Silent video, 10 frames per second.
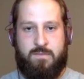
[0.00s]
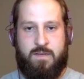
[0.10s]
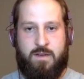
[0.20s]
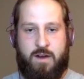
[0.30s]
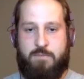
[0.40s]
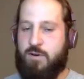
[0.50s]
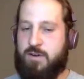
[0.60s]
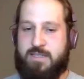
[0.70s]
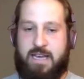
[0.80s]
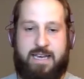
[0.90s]
All right,
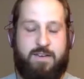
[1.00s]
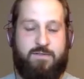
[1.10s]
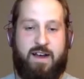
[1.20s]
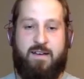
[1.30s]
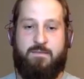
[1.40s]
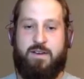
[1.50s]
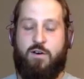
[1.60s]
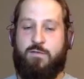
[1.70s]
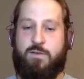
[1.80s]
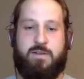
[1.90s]
boys. Thank you for having me.
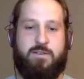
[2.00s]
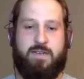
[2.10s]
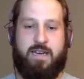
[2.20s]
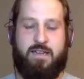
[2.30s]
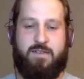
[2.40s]
Hopefully we can do it again in the